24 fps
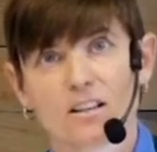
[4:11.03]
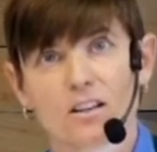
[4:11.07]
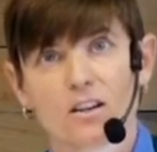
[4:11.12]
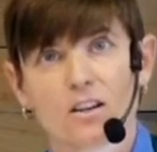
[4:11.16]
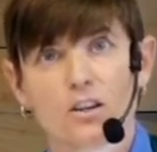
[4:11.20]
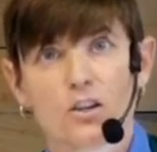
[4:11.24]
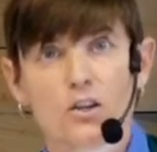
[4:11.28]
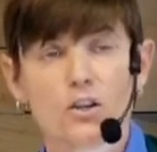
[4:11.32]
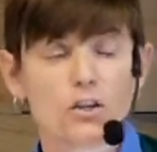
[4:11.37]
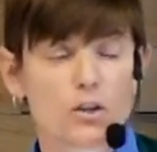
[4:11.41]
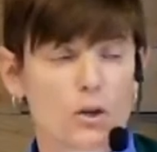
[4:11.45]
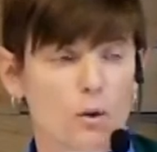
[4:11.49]

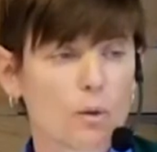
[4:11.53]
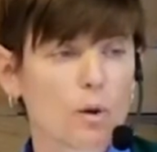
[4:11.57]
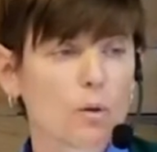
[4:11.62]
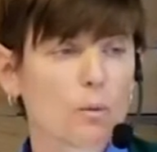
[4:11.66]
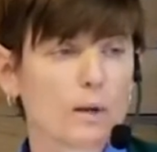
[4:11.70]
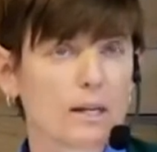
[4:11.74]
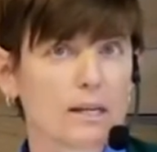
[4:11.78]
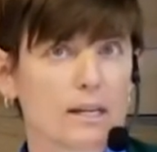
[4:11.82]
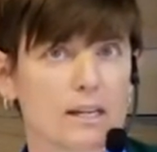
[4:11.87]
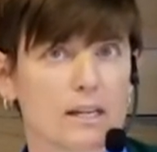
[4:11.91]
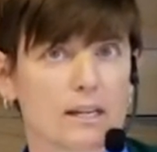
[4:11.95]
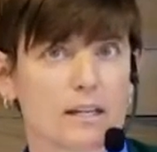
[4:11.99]
You know what
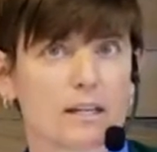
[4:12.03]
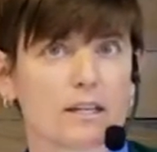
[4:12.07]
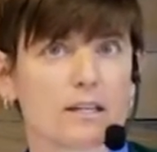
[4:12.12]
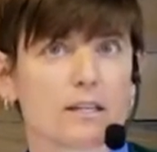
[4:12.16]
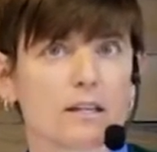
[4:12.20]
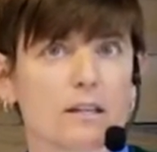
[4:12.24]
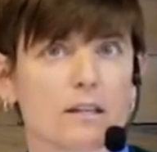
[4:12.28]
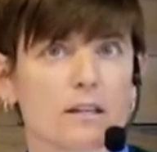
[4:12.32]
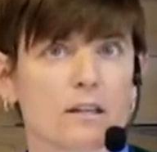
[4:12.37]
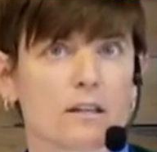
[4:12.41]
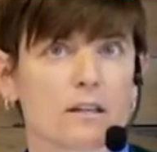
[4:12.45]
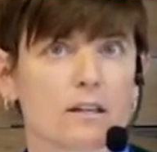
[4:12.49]
we need
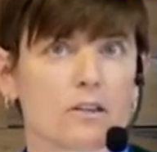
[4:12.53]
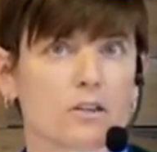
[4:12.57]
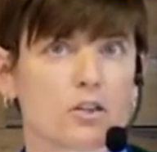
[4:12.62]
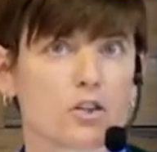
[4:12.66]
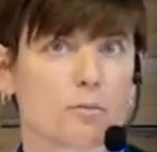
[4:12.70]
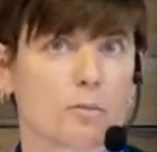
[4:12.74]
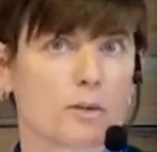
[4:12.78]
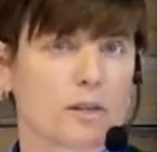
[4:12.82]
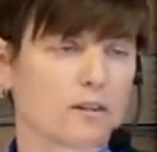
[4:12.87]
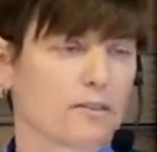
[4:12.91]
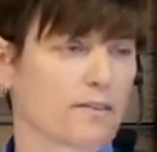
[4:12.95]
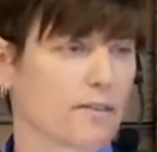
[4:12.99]
to
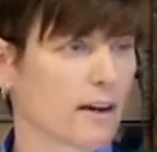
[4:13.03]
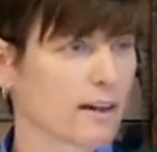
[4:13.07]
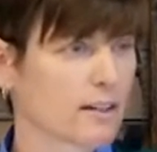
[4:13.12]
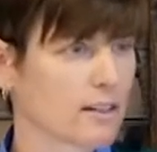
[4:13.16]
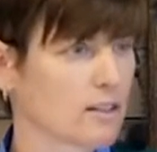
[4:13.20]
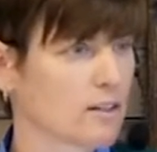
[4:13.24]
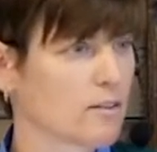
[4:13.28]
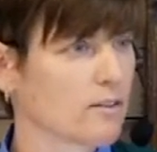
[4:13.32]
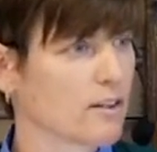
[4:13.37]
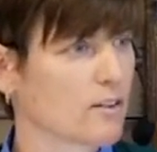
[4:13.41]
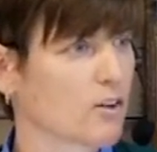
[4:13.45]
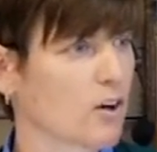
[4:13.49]
be
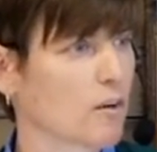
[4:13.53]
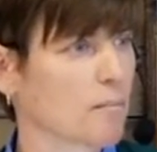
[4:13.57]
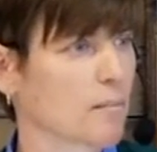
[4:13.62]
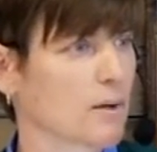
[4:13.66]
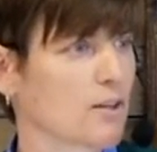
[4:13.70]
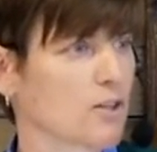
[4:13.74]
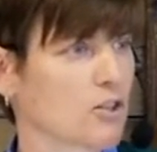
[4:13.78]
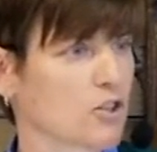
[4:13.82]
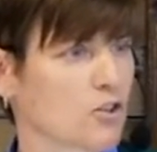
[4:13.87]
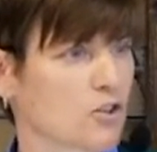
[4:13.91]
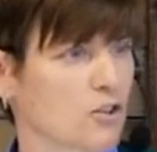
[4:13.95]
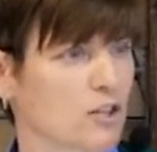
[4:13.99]
effective in our
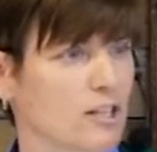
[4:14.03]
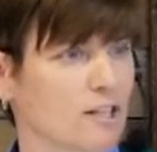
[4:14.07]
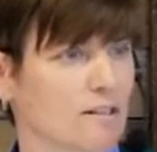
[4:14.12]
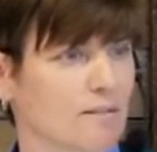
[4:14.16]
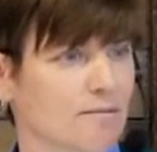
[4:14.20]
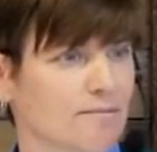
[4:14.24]
ministry?